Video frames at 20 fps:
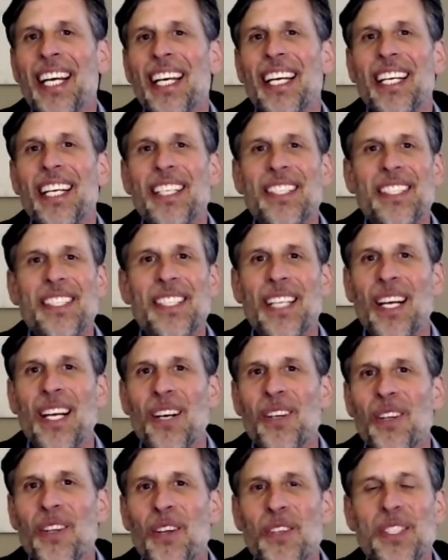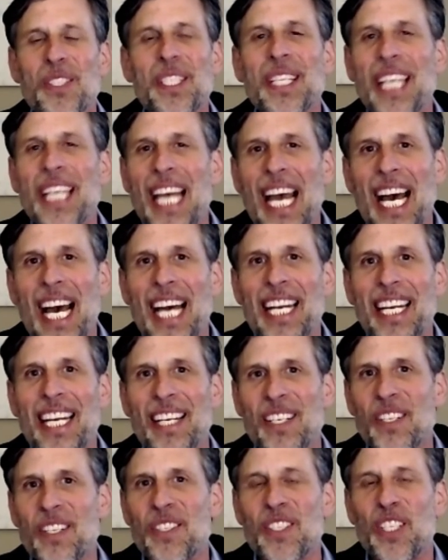It's you know close to the ad
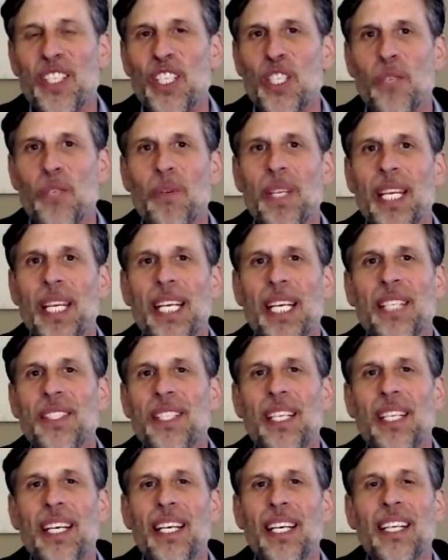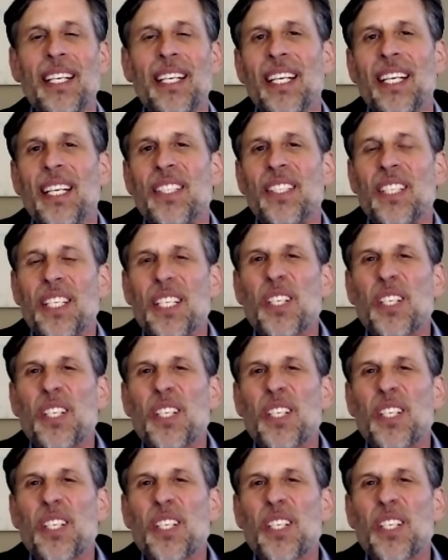agencies, and we think it's the it's a